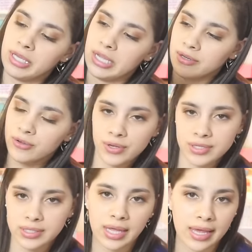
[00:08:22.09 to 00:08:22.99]
mean, who
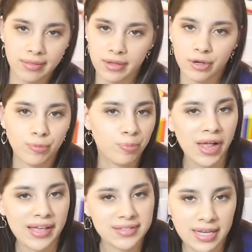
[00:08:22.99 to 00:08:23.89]
doesn't like little
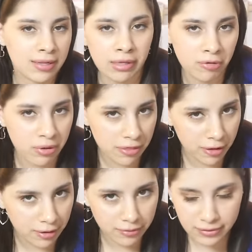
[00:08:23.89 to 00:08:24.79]
plastic glittery
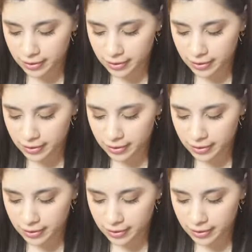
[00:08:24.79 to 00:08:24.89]
things?